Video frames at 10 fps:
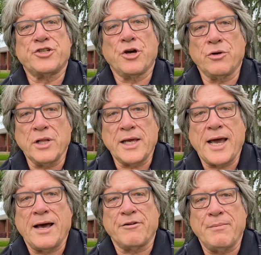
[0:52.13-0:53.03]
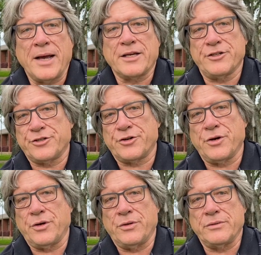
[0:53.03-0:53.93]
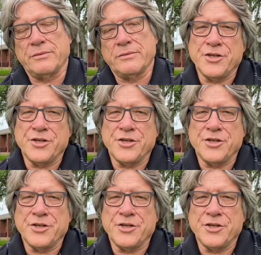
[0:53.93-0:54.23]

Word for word: totally out of my control.